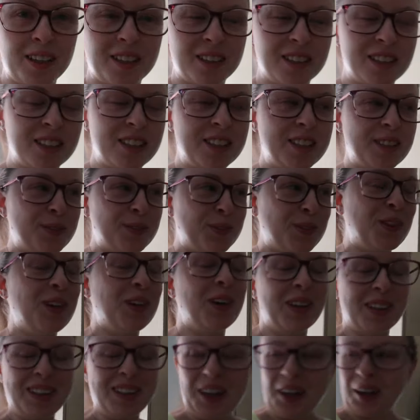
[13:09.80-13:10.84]
in the
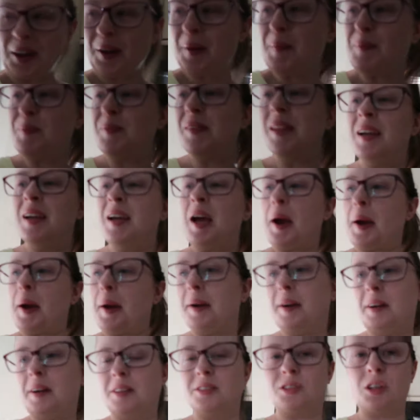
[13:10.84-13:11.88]
morning.
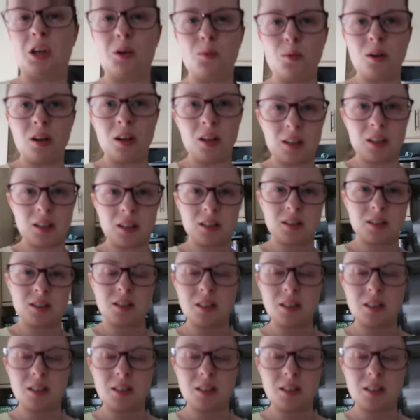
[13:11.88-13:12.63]
So I work